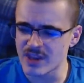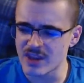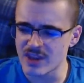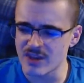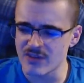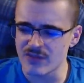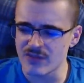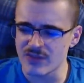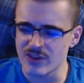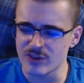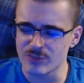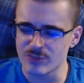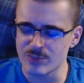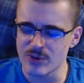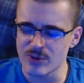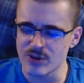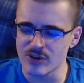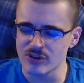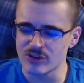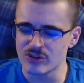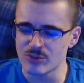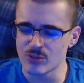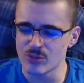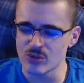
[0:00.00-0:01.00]
If this
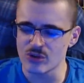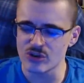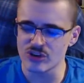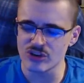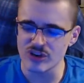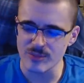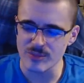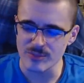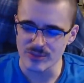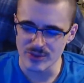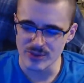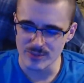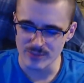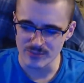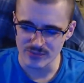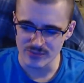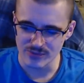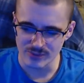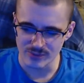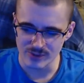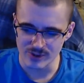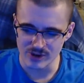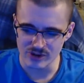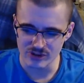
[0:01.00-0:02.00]
person will ship them
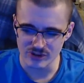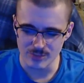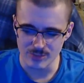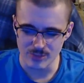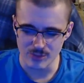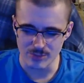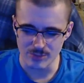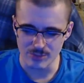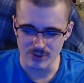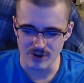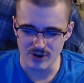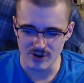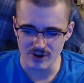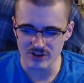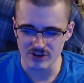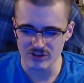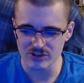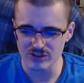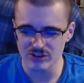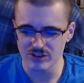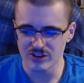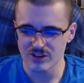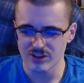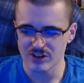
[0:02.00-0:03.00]
for a reasonable
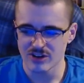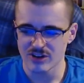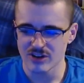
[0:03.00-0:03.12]
price,